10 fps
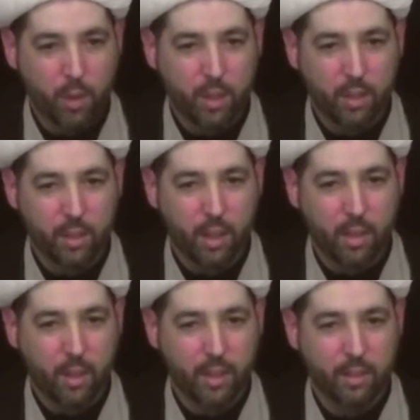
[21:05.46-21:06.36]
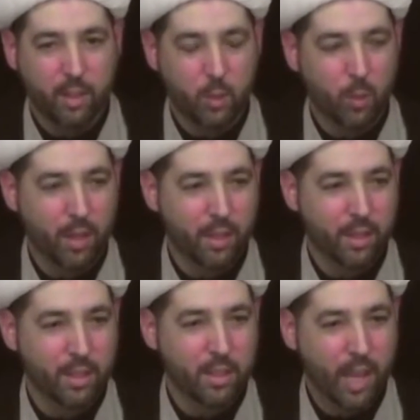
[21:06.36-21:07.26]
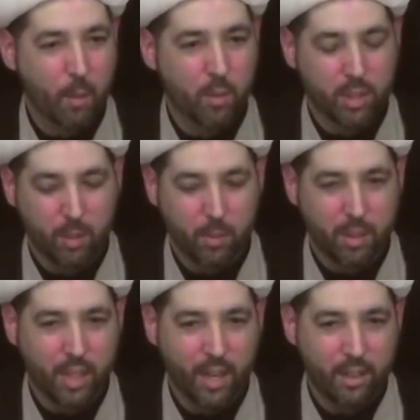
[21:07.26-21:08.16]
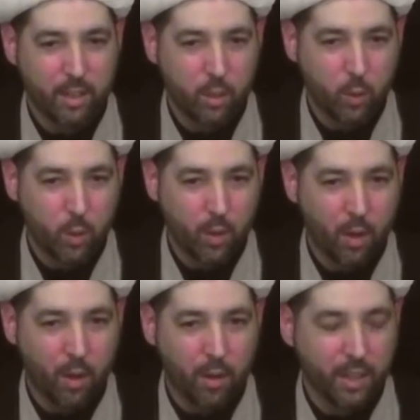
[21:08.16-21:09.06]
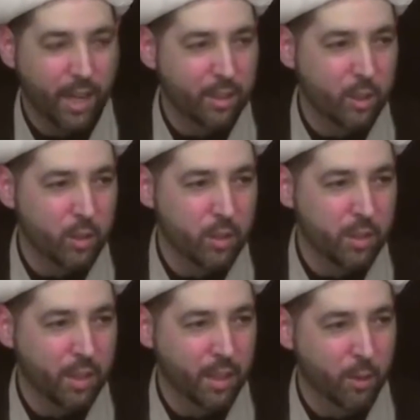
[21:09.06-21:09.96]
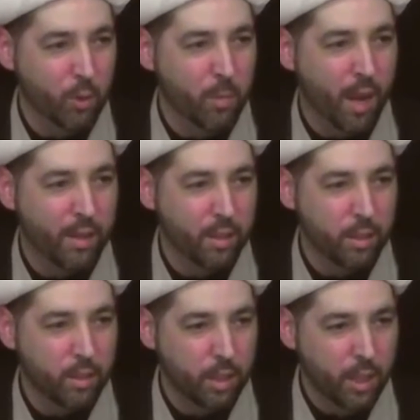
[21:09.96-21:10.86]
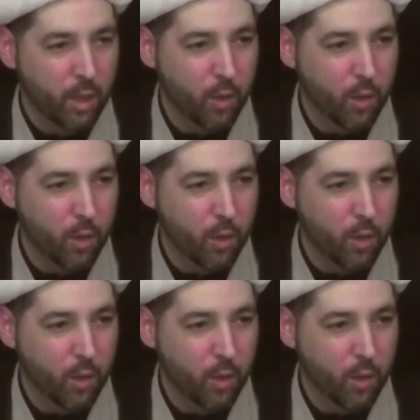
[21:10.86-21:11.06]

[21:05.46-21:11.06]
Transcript: we could think this way and establish the majalis through our calendars, and it remind us,